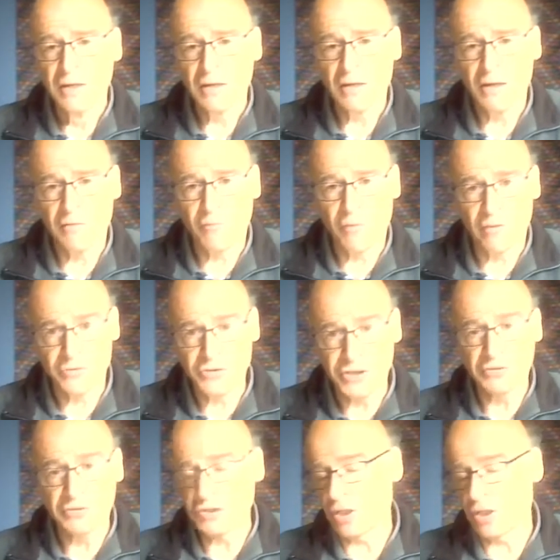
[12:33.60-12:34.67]
with
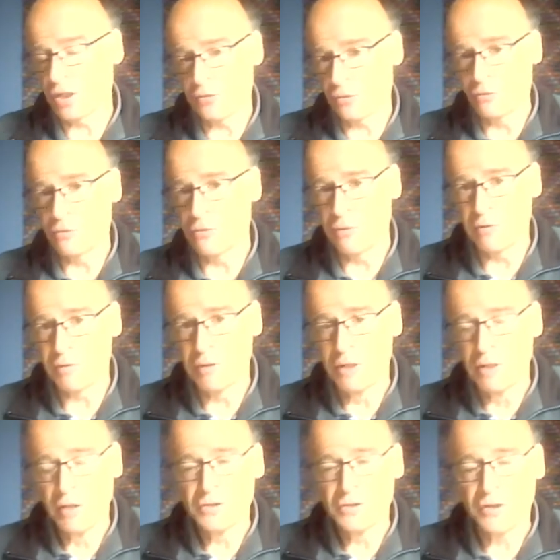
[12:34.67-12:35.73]
genocide or
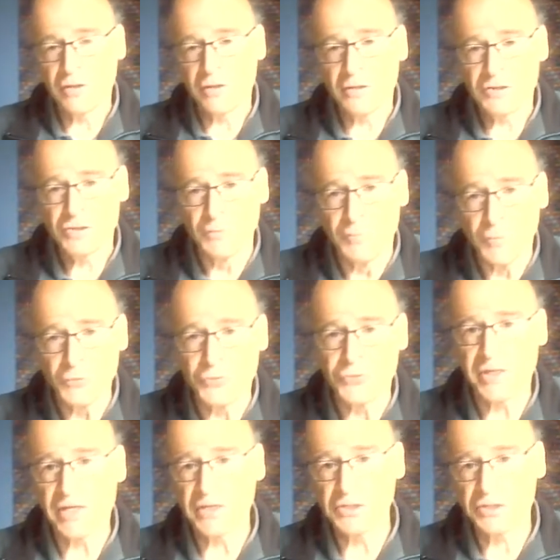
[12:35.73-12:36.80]

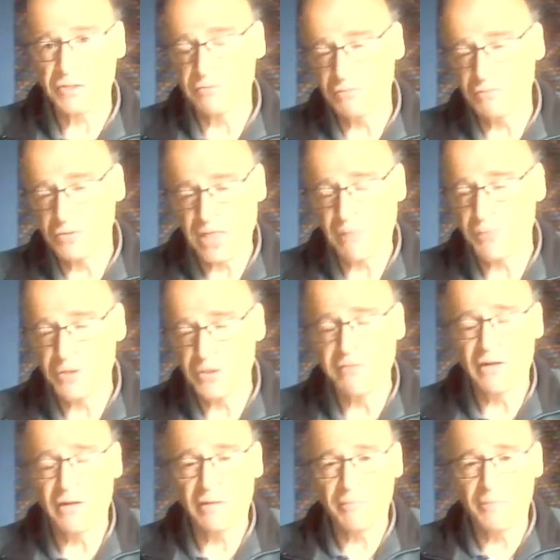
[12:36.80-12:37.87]
subordination, separate
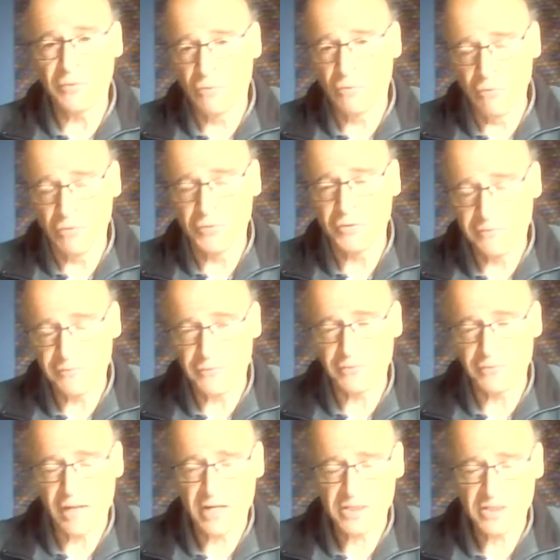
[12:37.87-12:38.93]
development, all the different
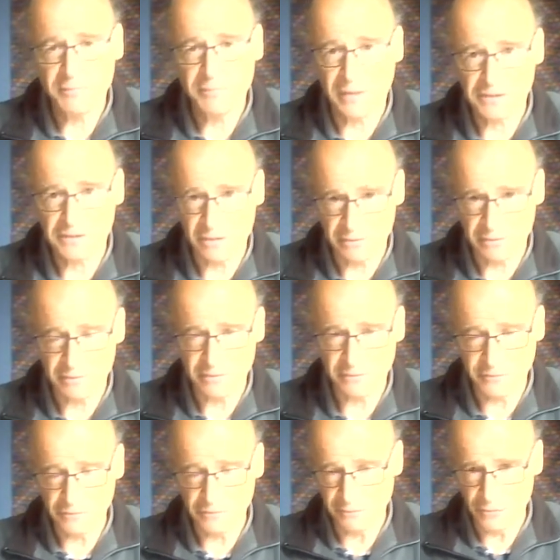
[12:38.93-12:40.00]
aspects that
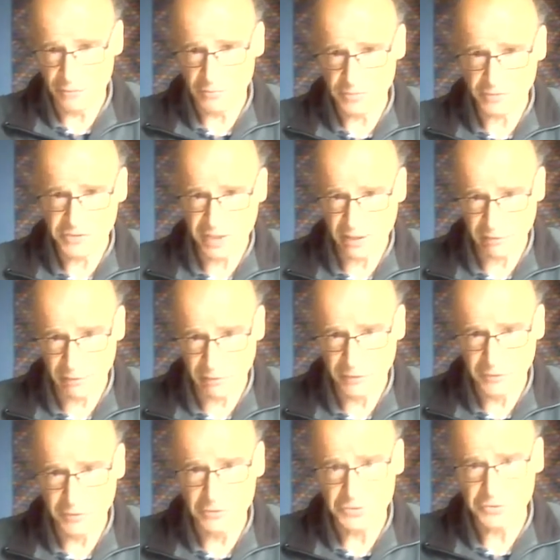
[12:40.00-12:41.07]
different forms of settler
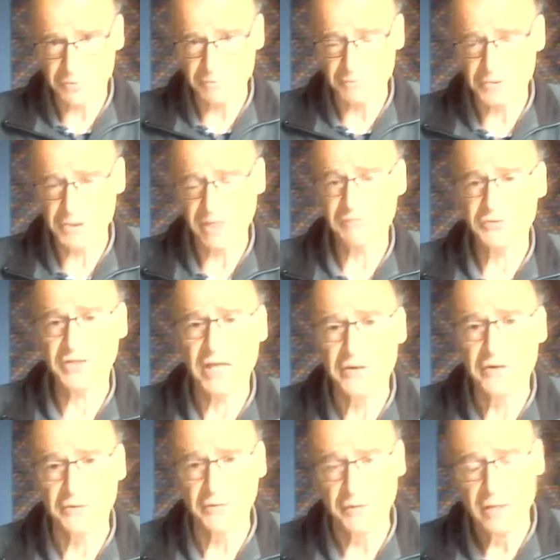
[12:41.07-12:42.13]
colonialisms have
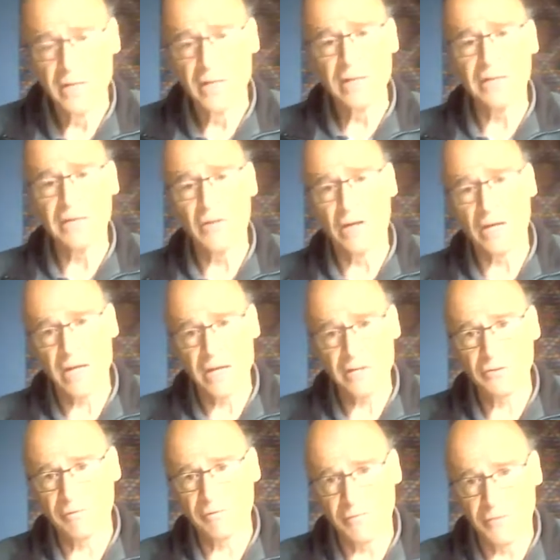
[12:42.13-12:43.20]
taken in the light
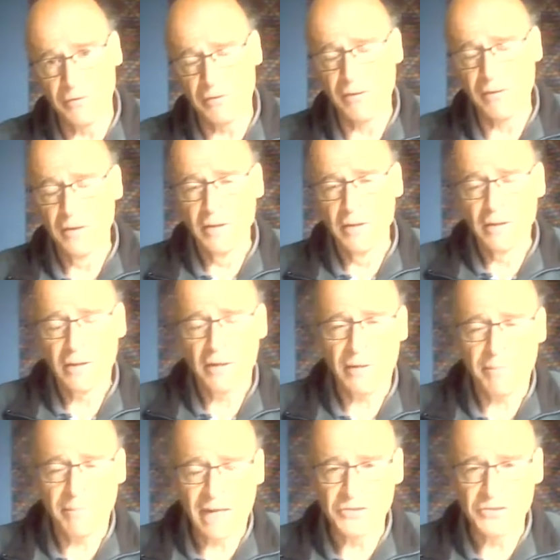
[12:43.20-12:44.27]
of the
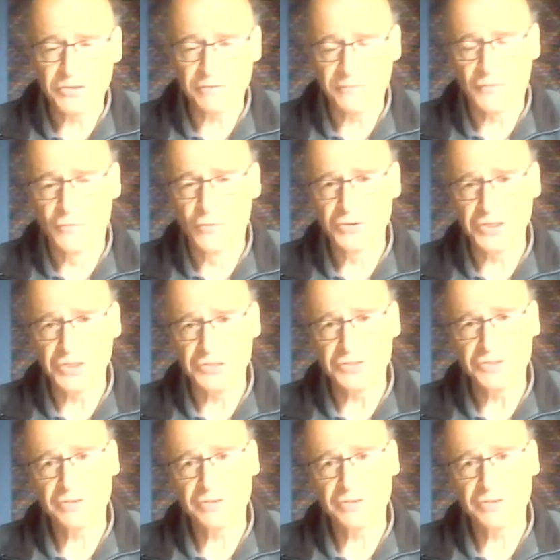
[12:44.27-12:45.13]
balance of forces